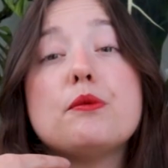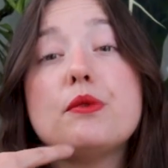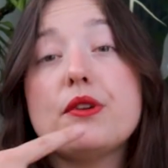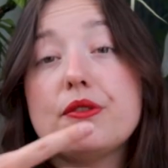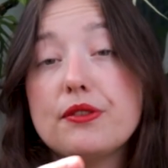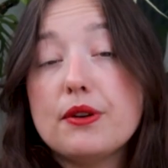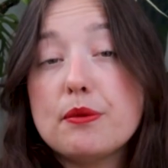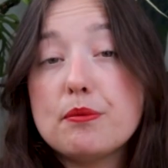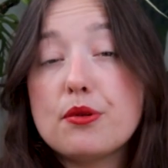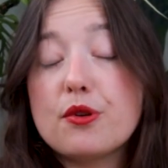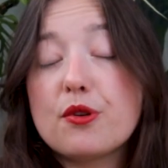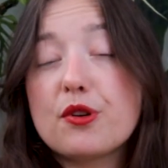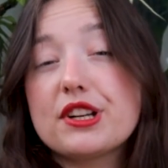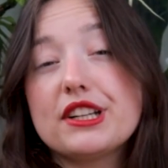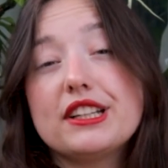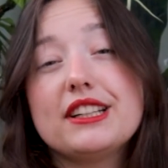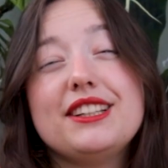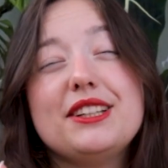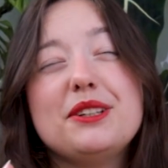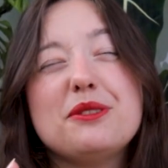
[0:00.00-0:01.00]
With
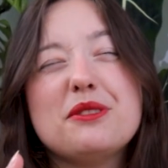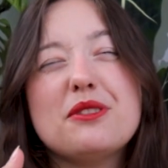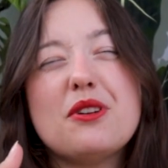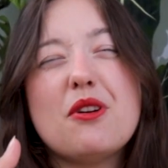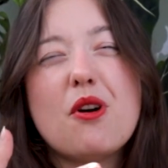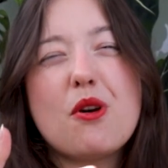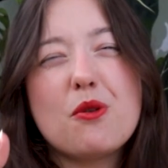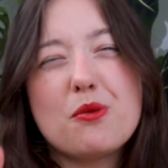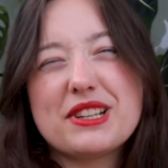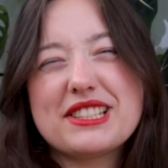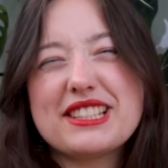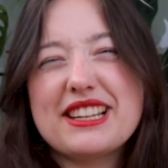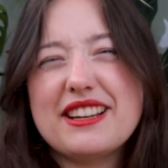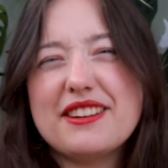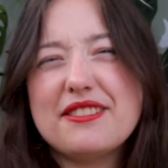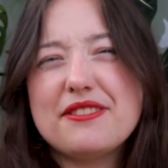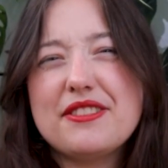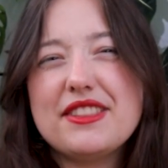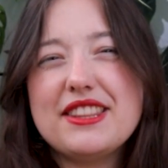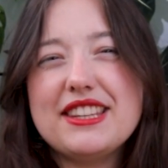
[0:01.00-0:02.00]
importing, you always
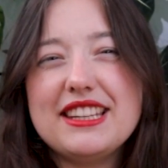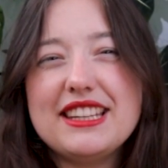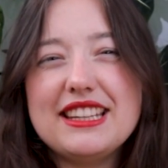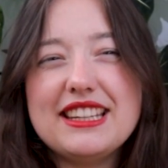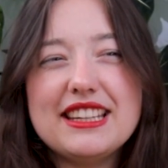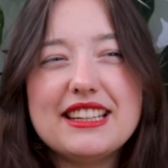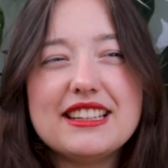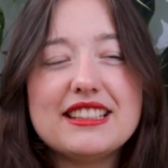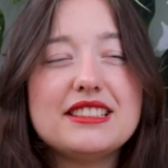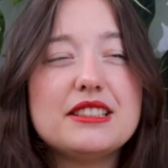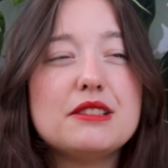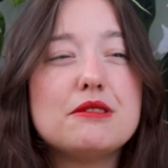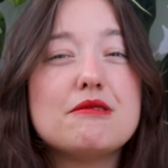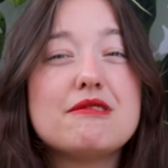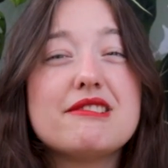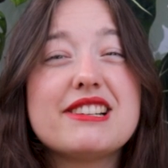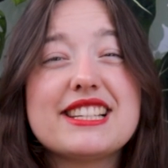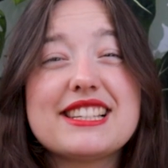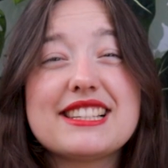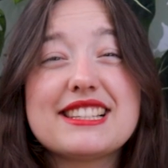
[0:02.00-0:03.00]
have the
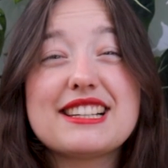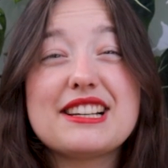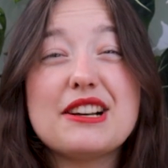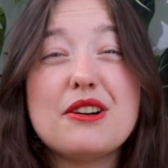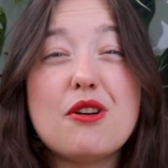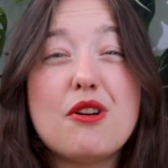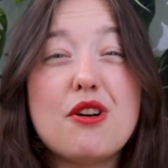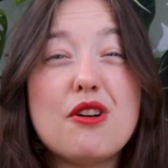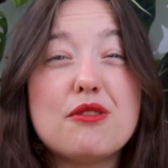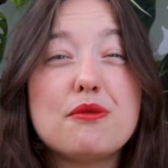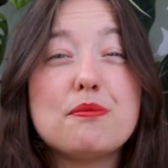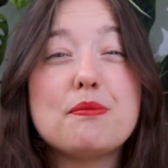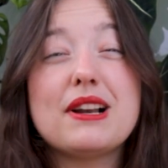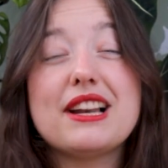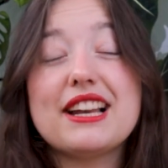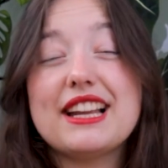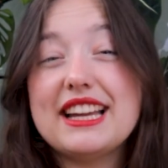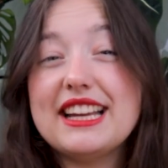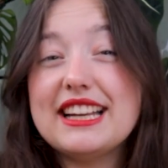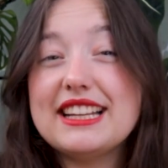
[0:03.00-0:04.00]
risk of
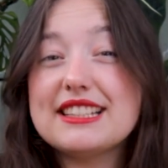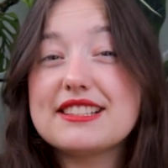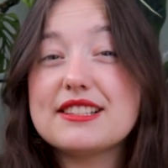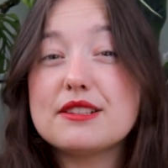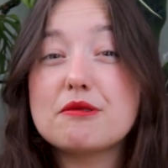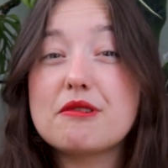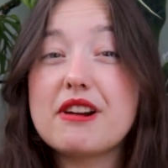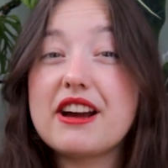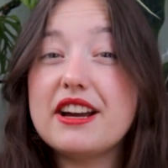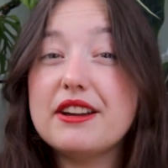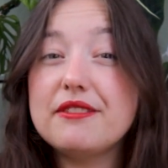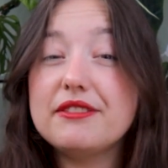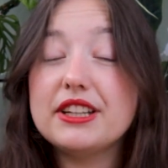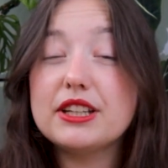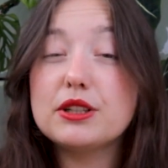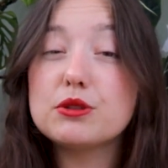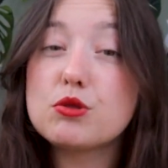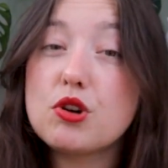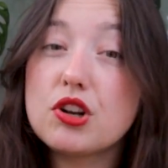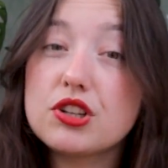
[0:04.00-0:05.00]
plants
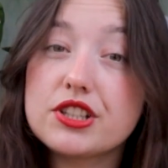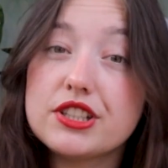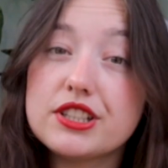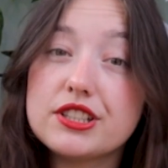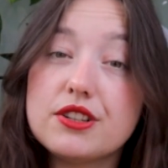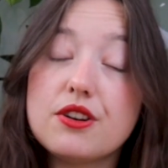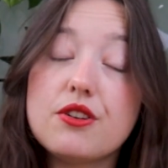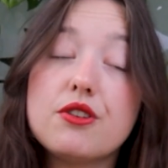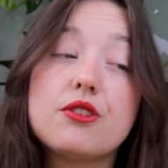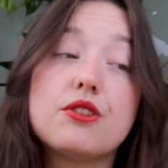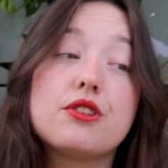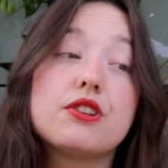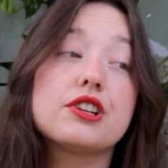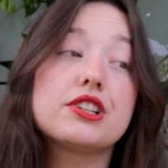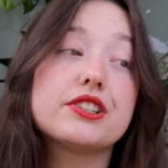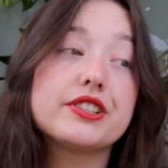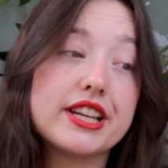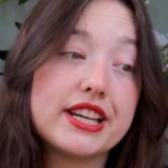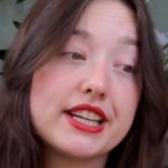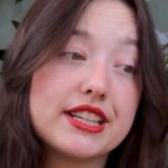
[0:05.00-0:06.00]
arriving rotten or
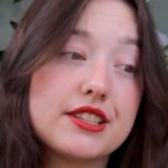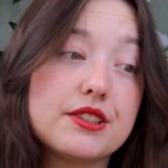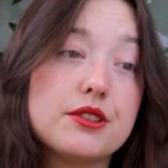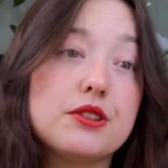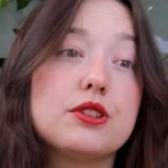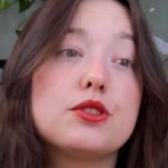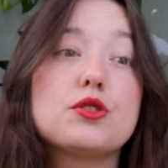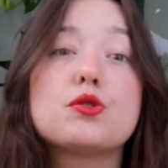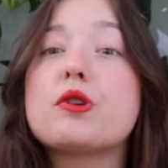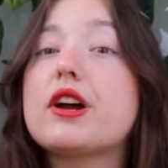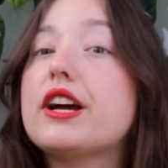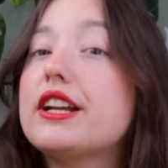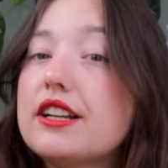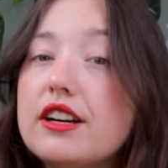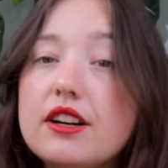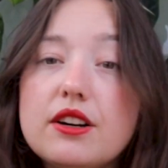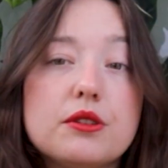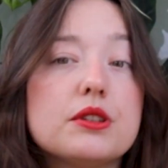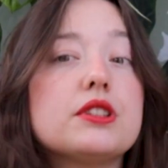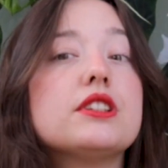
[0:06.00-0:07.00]
dead or dried
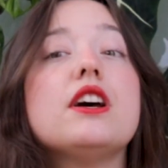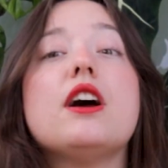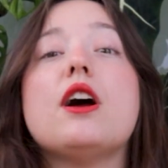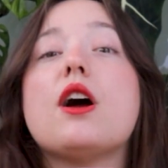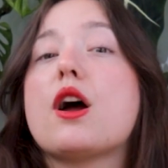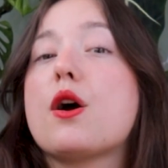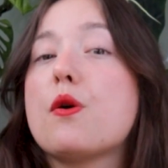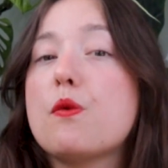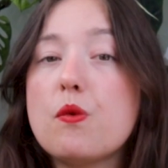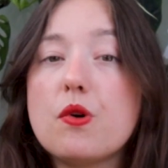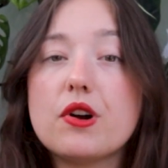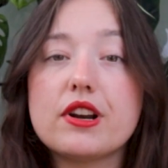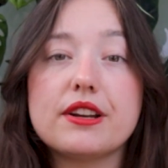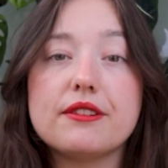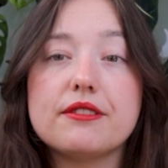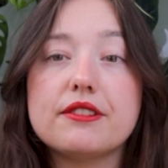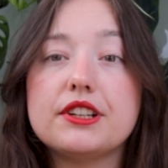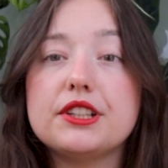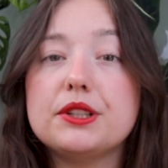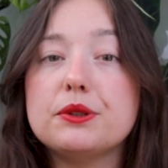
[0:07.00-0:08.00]
out,
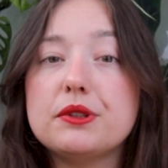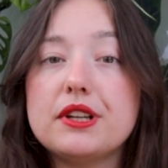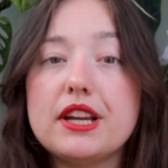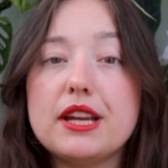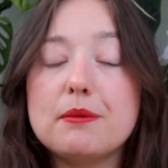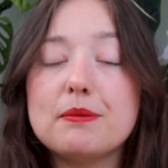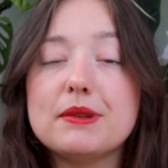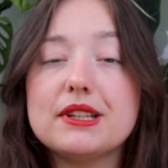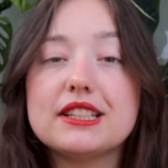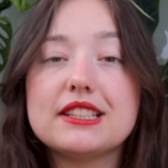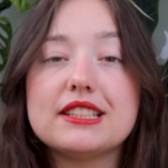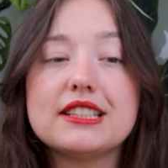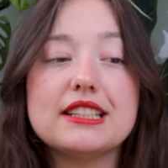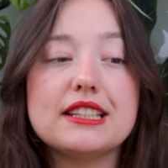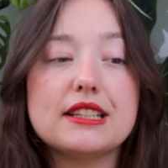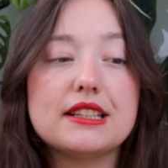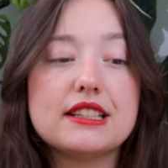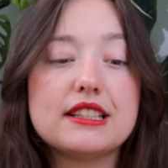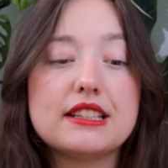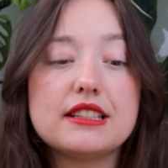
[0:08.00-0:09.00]
whatever you name it.
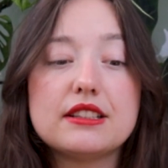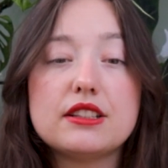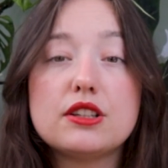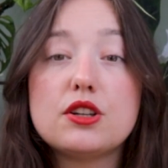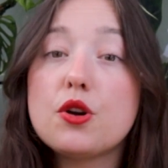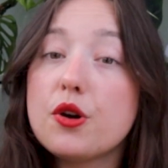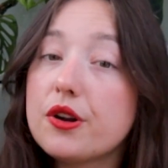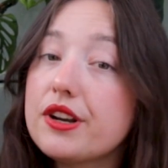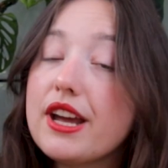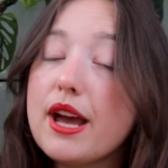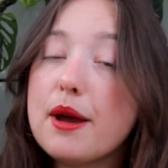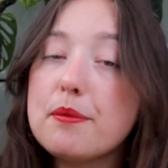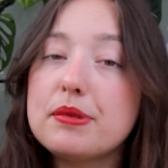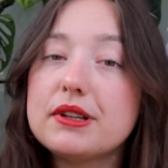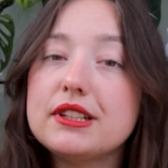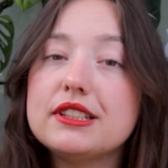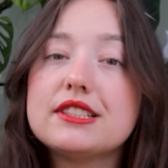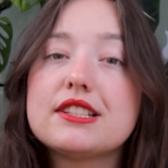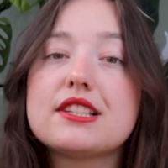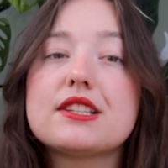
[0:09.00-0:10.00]
It could
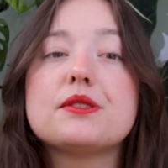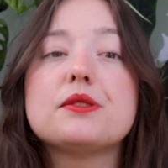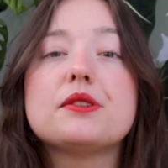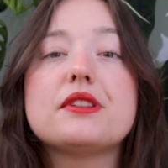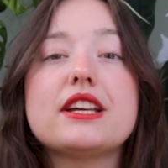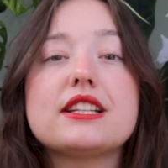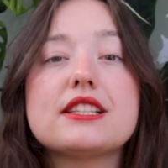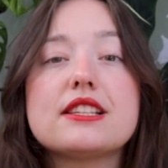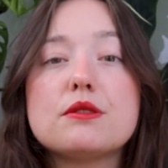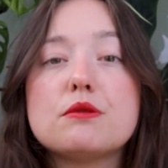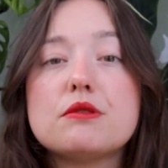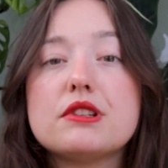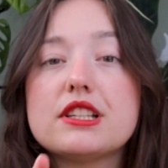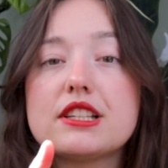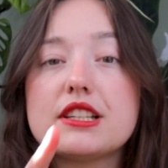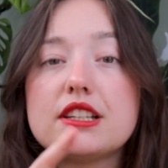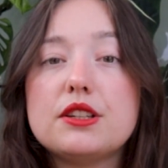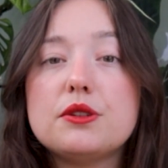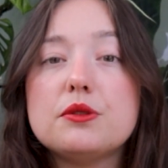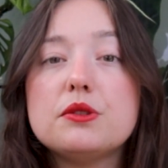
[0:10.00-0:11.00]
happen, so that's a
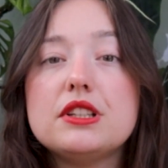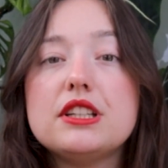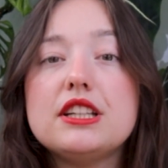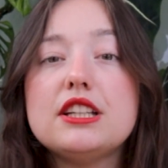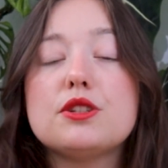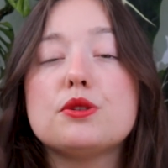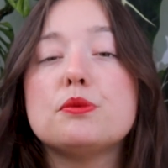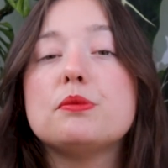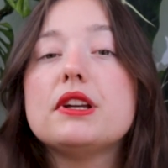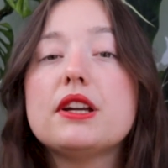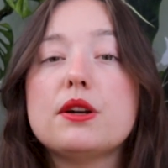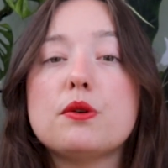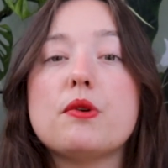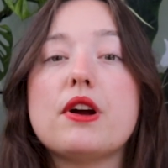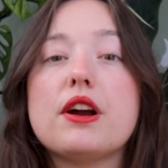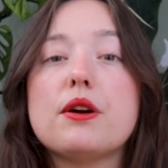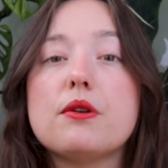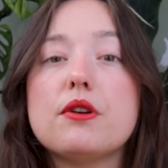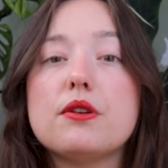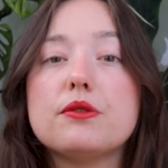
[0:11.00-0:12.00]
risk you need to be
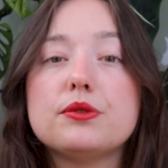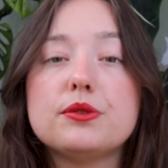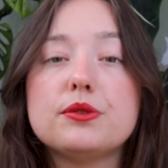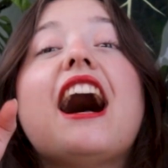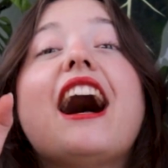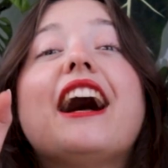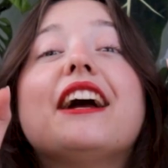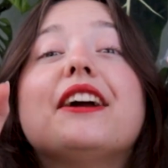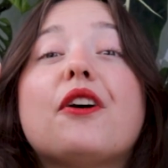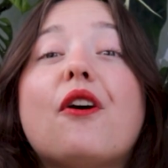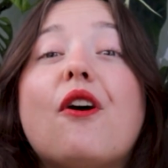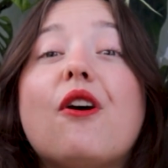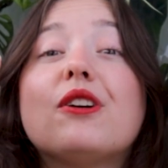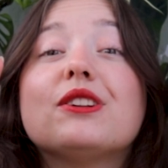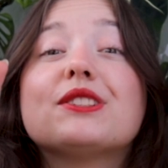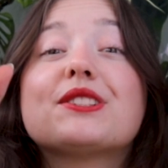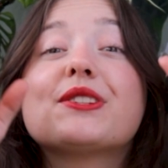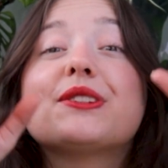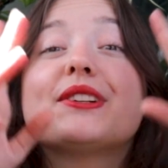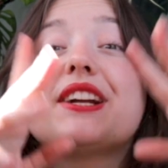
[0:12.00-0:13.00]
aware of. I
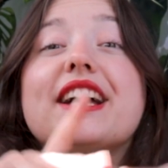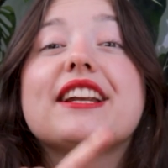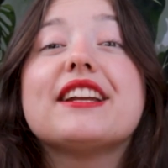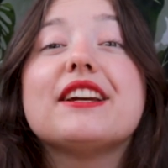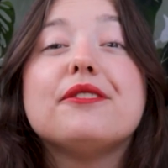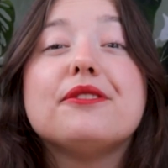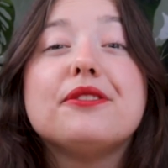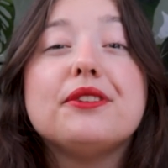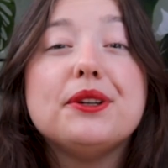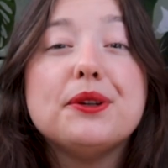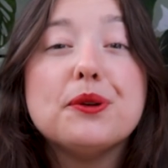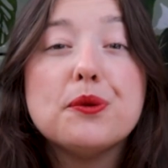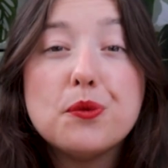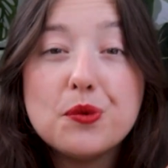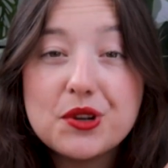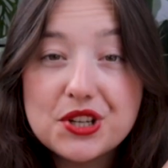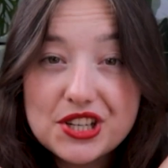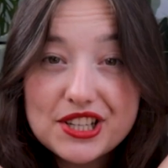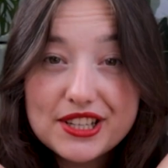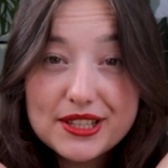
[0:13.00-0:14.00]
also get a few
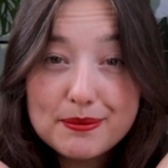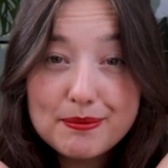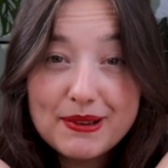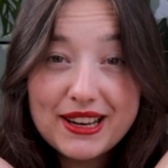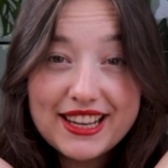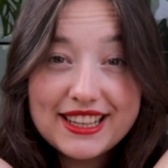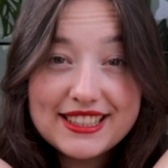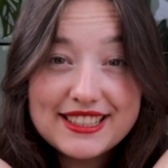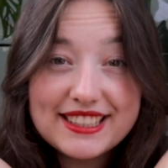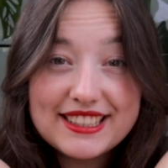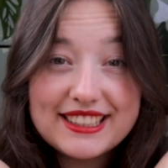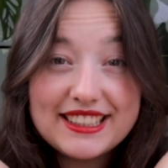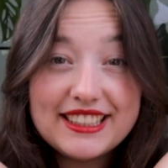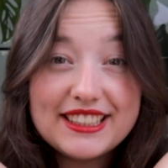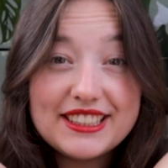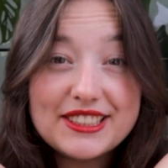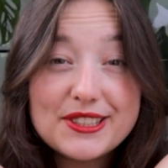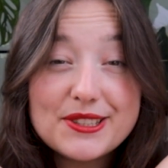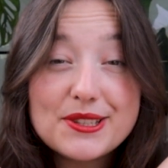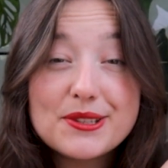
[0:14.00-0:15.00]
wishlist plants in
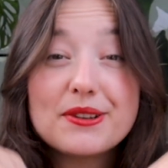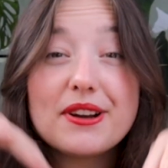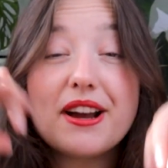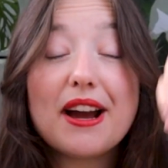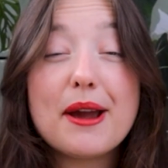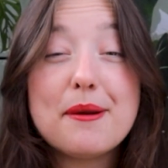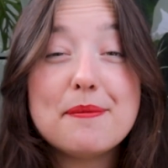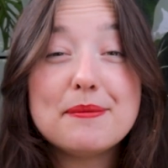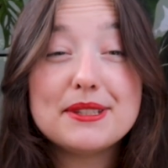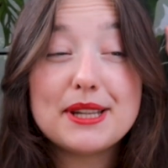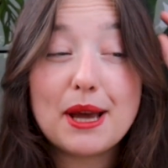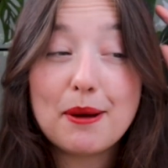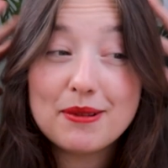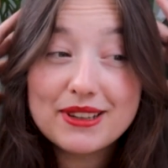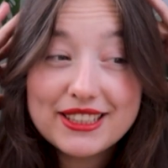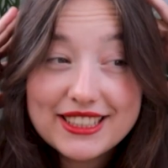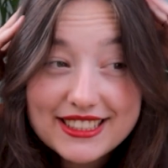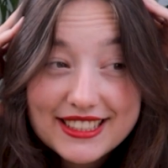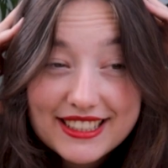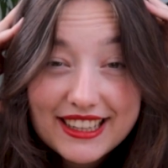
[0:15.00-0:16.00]
here, so I'm double
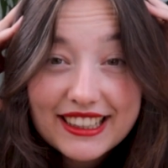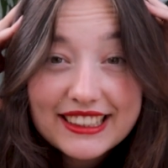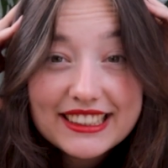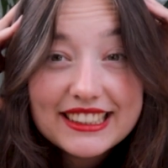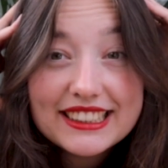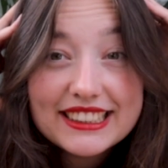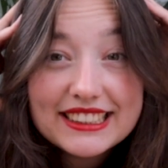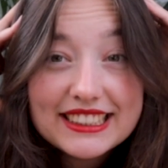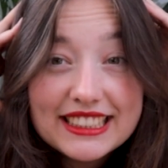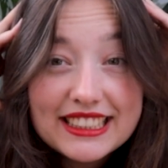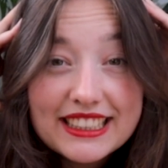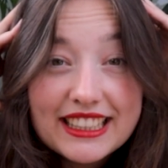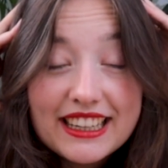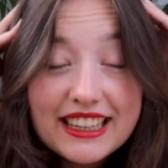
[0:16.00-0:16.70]
excited.